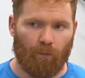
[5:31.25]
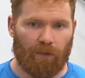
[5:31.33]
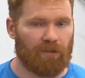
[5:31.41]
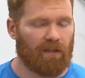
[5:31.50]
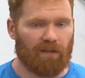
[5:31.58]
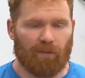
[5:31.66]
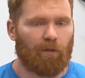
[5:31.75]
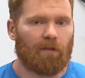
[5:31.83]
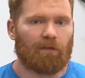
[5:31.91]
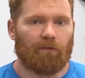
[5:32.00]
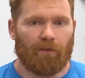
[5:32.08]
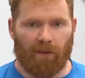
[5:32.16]
which is
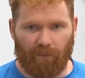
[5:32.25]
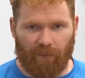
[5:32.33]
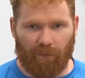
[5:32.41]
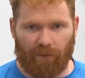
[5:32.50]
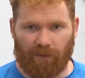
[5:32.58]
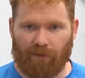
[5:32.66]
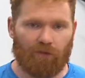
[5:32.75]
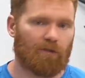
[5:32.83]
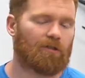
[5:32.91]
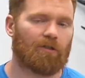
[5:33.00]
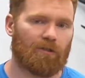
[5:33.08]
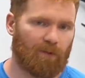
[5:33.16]
important for other people. You
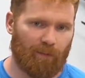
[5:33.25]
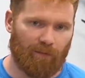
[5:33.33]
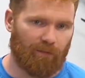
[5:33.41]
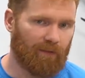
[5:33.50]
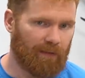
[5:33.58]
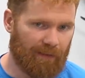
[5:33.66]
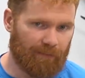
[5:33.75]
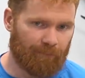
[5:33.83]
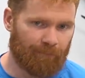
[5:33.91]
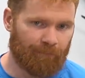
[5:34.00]
shouldn't judge people for that.